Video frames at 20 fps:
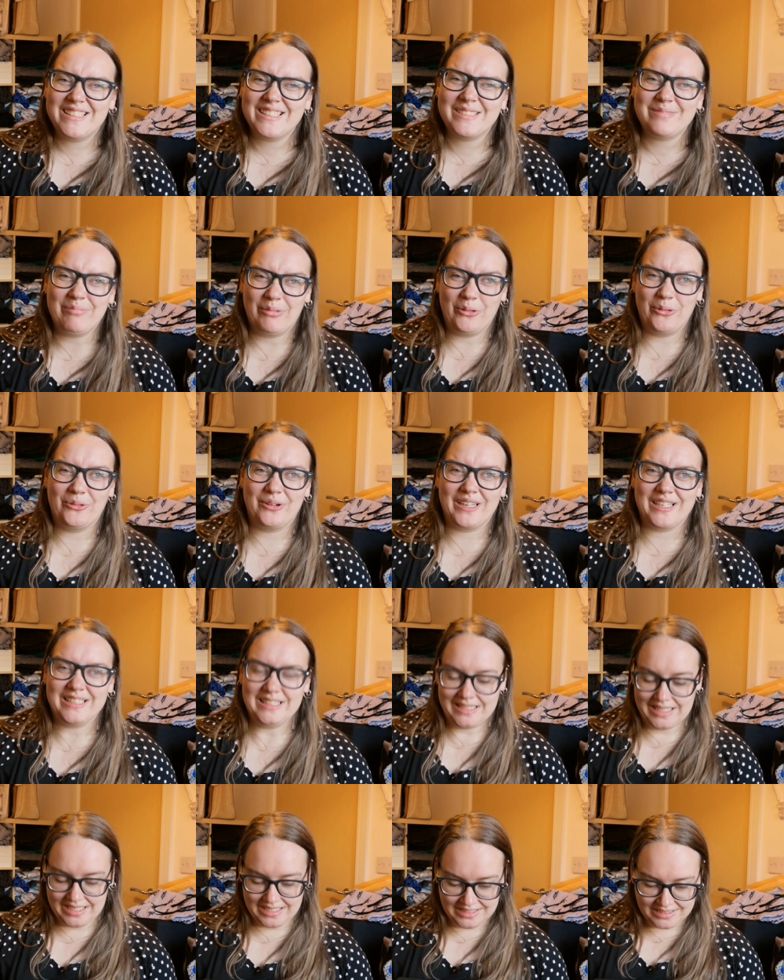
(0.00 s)
It's boring,
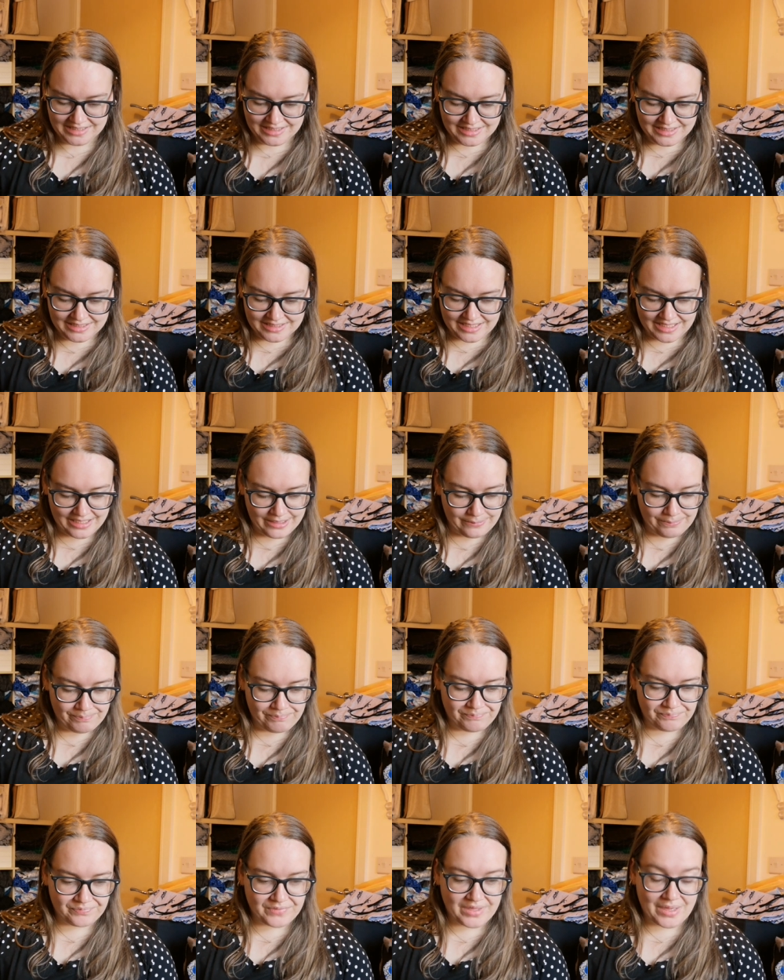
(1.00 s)

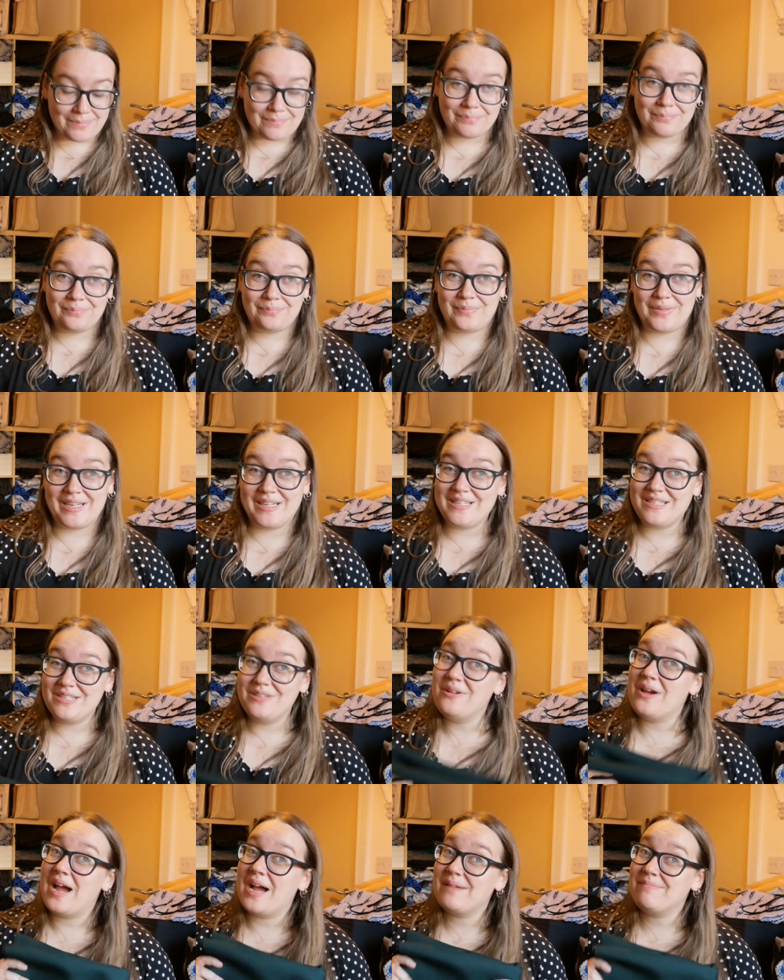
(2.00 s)
isn't it? But I
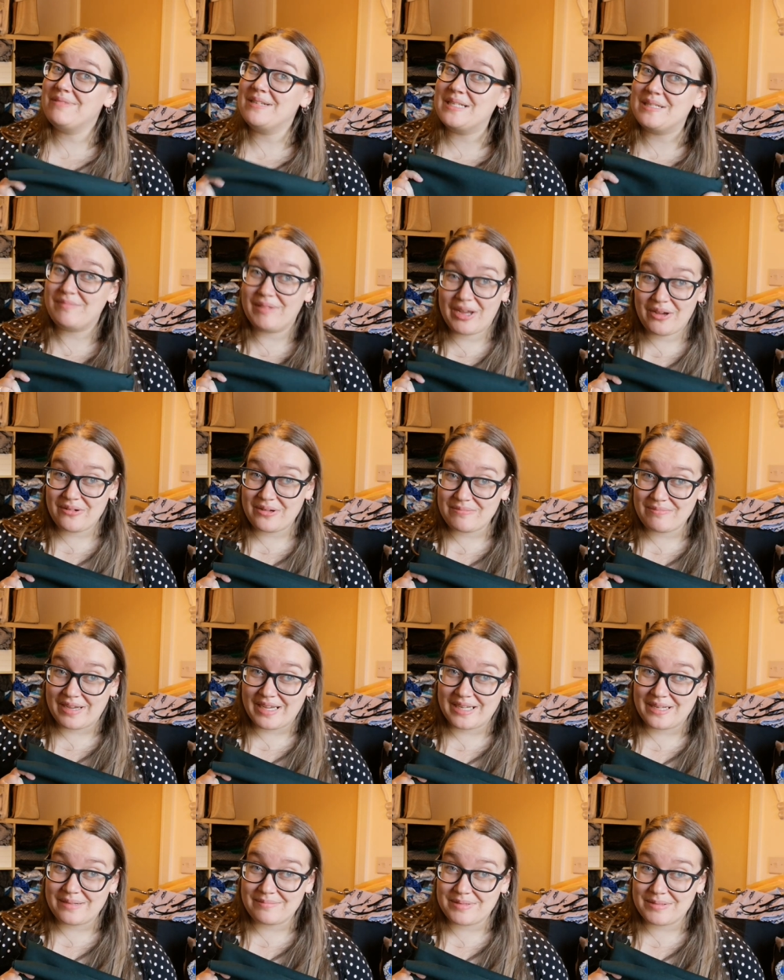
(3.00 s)
do happen to be coming
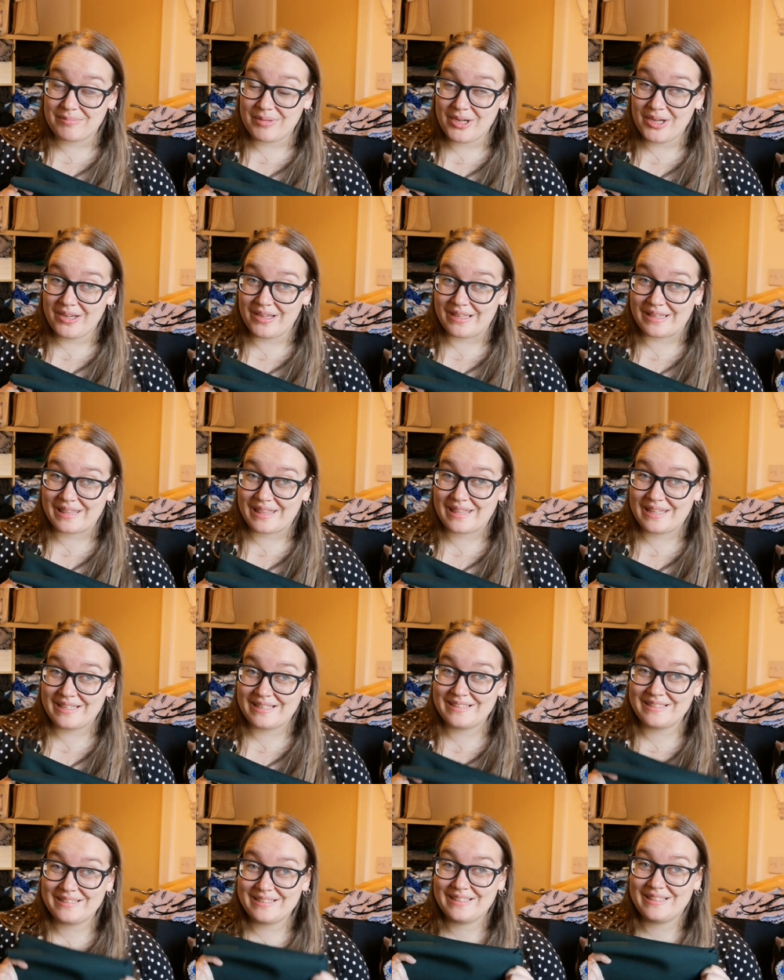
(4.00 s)
back up to Perth
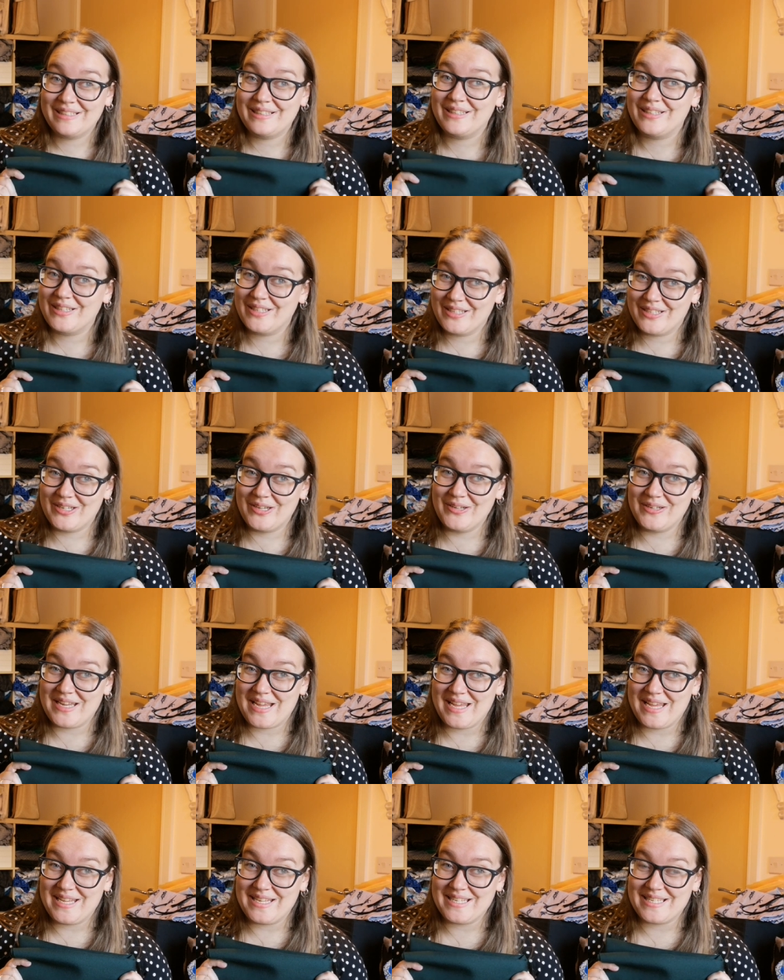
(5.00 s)
the 2
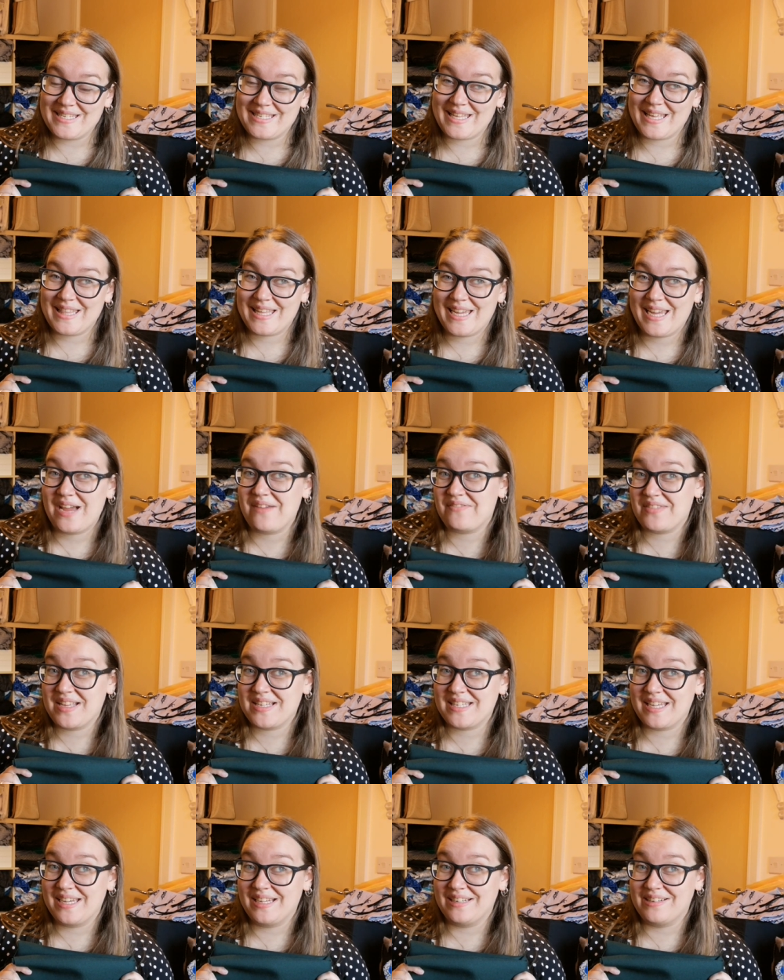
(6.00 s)
days that they have
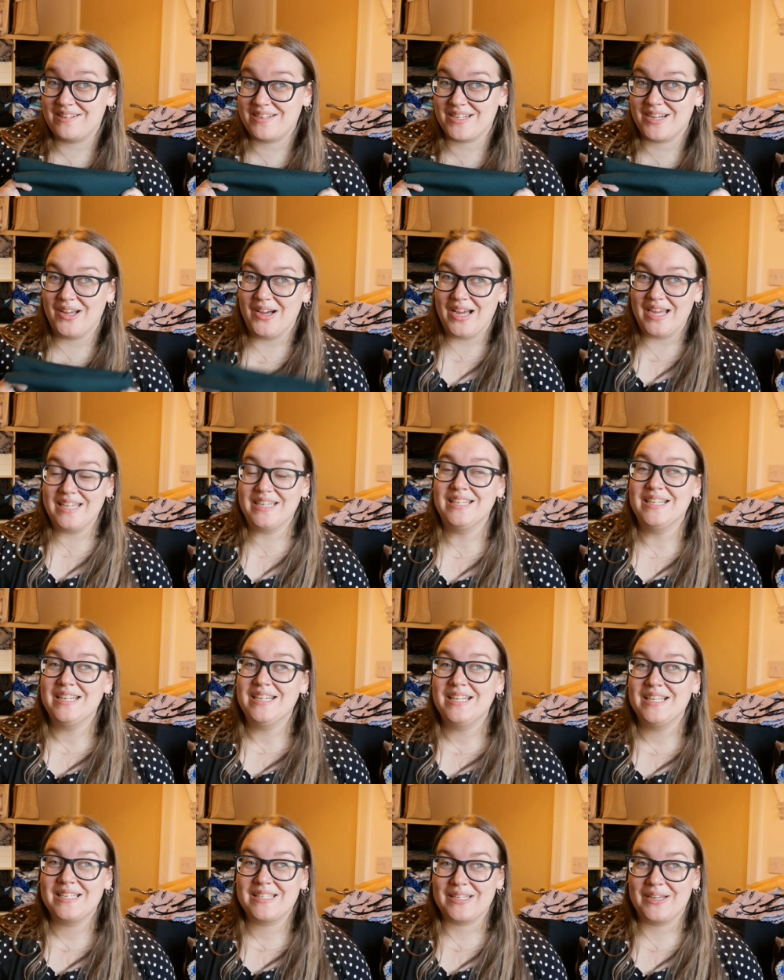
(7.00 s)
their sale in July,
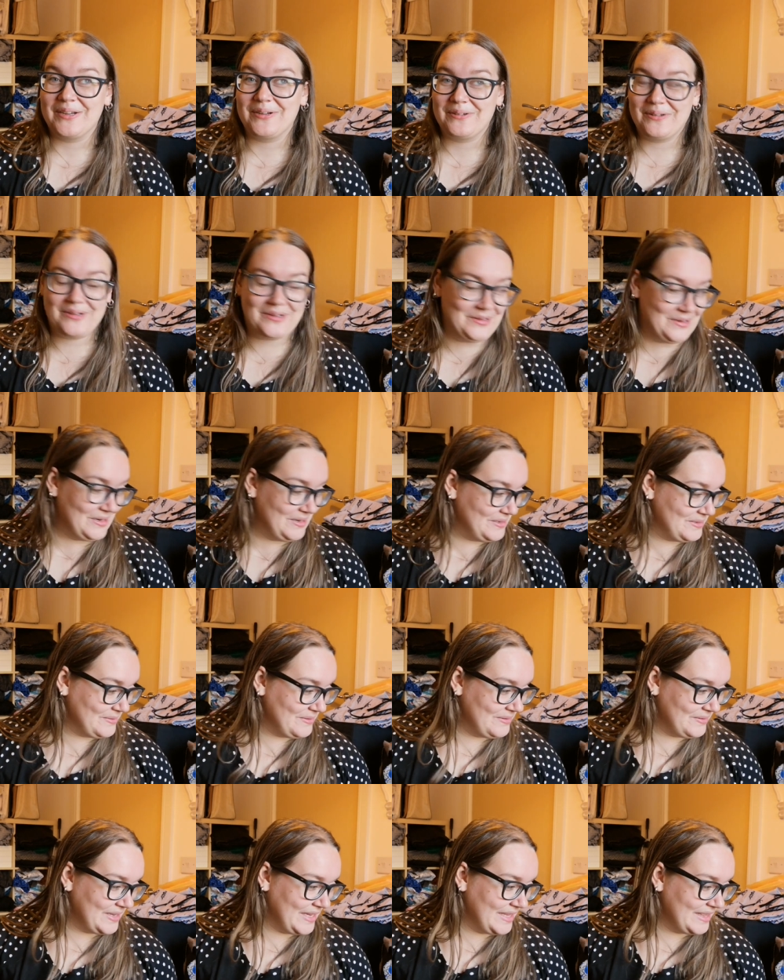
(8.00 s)
so who
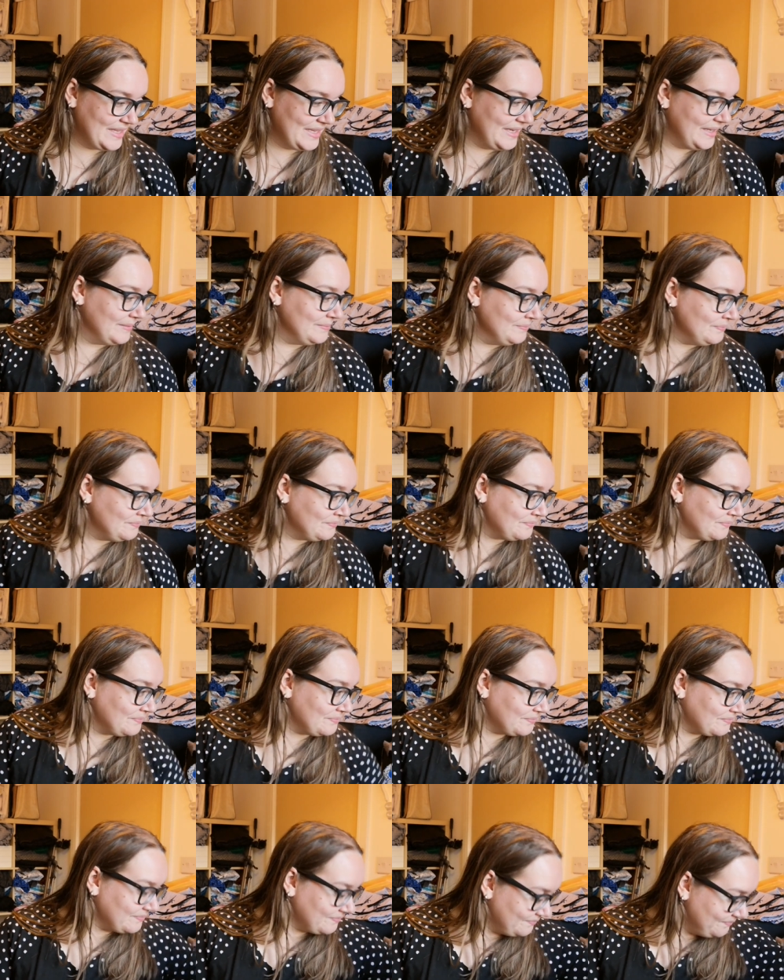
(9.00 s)
knows what I'll get
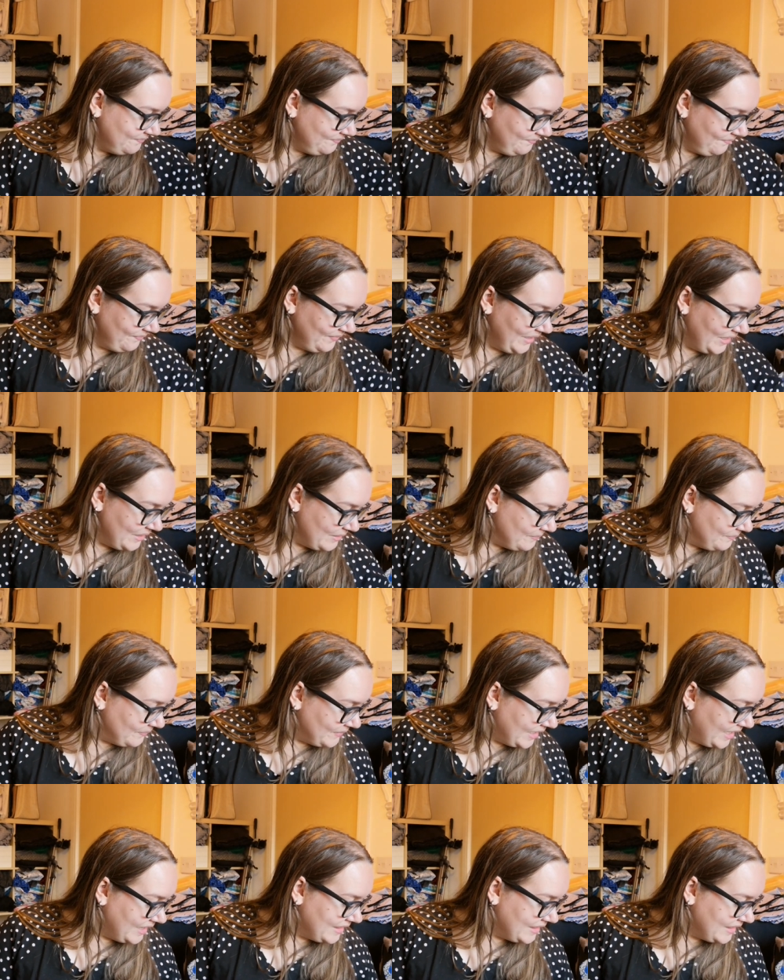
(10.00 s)
there.